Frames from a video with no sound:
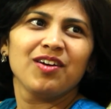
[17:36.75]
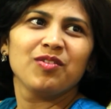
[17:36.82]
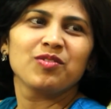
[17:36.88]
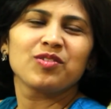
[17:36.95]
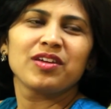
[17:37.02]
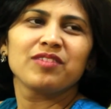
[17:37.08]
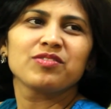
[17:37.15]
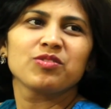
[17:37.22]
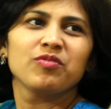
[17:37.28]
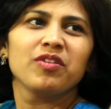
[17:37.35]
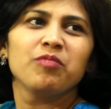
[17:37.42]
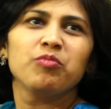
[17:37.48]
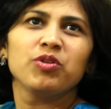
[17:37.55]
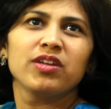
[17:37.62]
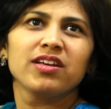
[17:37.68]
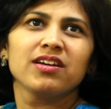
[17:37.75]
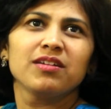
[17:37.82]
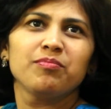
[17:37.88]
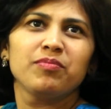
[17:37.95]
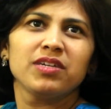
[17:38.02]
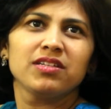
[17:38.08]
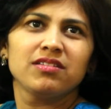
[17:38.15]
Okay, so we are putting
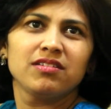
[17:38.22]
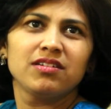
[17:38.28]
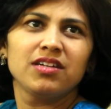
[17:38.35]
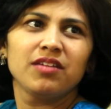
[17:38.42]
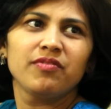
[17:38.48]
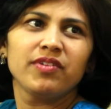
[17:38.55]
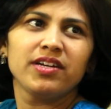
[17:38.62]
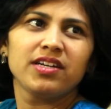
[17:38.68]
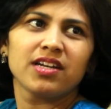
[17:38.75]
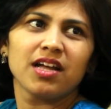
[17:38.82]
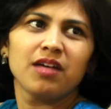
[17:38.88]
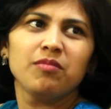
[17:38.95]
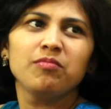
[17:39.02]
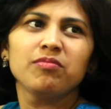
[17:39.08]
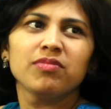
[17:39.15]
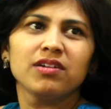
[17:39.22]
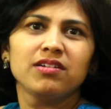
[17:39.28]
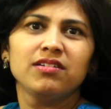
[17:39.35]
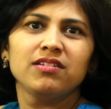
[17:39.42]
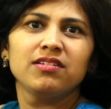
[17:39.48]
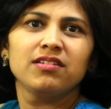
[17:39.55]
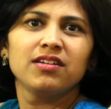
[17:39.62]
up a 30 feet ramp
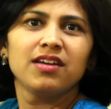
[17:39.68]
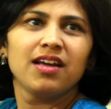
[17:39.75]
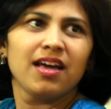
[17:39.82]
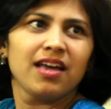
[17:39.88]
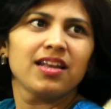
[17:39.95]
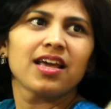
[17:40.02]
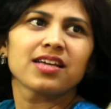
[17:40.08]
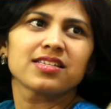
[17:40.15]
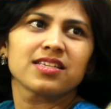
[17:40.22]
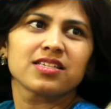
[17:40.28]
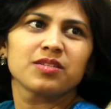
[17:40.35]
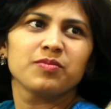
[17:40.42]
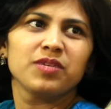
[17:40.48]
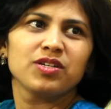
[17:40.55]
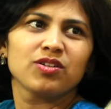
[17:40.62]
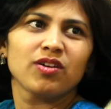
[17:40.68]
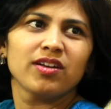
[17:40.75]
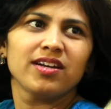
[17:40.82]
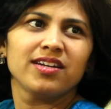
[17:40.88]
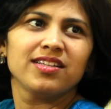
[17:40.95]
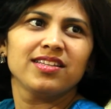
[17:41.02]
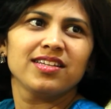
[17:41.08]
and an accessible
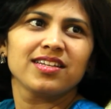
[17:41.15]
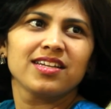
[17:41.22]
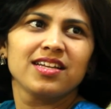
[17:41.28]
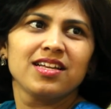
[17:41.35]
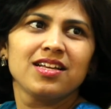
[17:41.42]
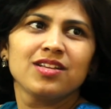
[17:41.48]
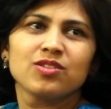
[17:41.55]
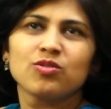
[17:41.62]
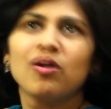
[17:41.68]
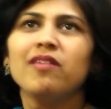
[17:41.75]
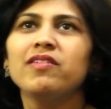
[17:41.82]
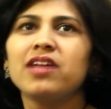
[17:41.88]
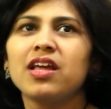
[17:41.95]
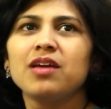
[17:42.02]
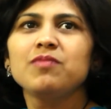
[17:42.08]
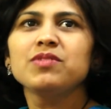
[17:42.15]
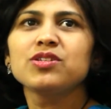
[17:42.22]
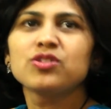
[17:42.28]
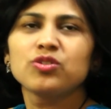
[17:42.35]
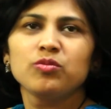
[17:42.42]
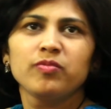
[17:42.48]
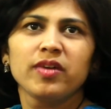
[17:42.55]
toilet there. So our aim
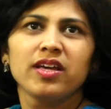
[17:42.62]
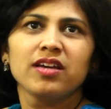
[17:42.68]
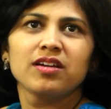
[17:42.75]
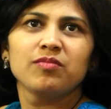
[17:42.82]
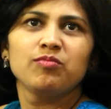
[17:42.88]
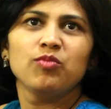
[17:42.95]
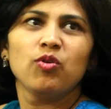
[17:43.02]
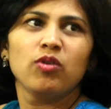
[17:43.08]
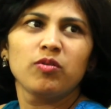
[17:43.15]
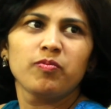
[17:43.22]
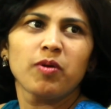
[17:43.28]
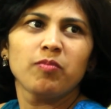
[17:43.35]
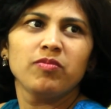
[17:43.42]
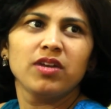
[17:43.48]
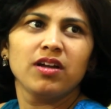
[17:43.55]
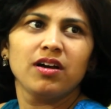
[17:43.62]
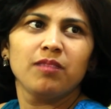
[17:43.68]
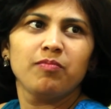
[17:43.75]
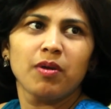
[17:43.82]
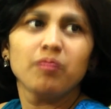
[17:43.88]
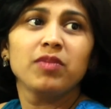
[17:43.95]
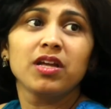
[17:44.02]
is to make more
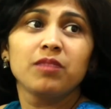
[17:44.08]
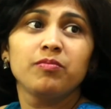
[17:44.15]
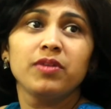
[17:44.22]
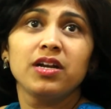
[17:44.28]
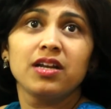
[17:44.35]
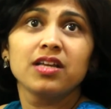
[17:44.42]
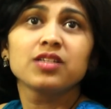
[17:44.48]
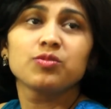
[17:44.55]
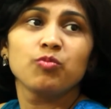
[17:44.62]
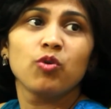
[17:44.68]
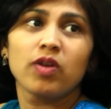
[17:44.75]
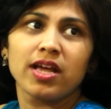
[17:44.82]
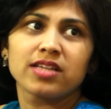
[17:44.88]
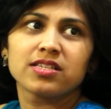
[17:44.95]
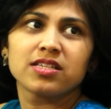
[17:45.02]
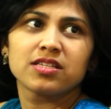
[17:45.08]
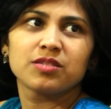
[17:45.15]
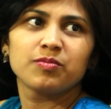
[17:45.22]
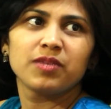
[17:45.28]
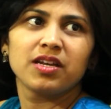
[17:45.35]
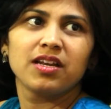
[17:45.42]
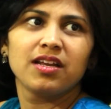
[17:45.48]
public buildings more
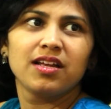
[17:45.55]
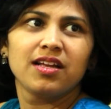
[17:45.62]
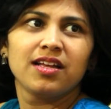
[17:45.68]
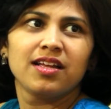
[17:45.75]
accessible.